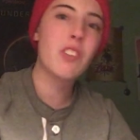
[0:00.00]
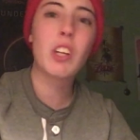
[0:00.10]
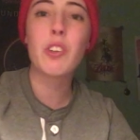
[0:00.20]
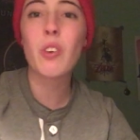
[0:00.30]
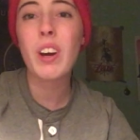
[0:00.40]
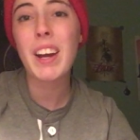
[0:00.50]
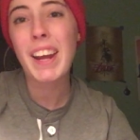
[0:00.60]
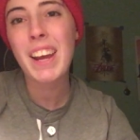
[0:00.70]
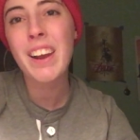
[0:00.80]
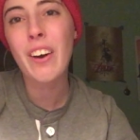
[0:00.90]
So you could do a
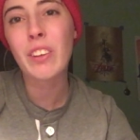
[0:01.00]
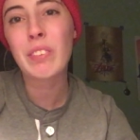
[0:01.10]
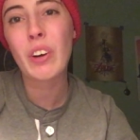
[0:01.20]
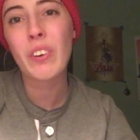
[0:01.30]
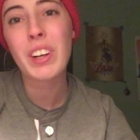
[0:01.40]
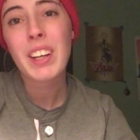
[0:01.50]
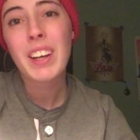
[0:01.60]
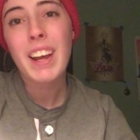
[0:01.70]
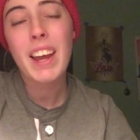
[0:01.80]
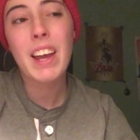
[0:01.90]
handheld mode
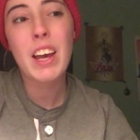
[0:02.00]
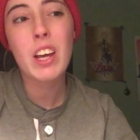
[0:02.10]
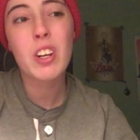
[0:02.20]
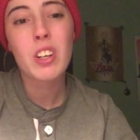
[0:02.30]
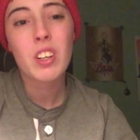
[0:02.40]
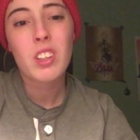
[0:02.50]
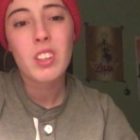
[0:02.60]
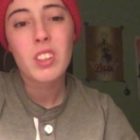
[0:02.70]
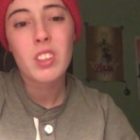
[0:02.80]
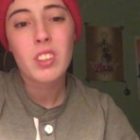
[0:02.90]
and
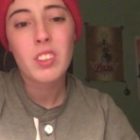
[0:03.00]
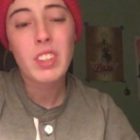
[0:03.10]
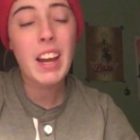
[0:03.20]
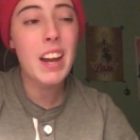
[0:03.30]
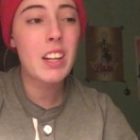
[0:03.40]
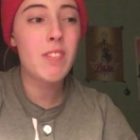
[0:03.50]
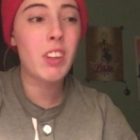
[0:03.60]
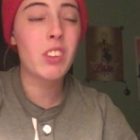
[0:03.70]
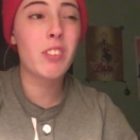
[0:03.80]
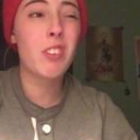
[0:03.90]
yeah, and they
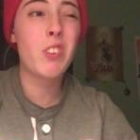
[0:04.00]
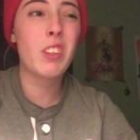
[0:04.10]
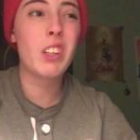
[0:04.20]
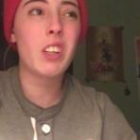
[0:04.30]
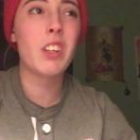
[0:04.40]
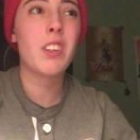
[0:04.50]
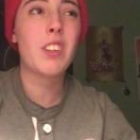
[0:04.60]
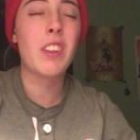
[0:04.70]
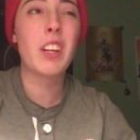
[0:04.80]
fixed a few of the, the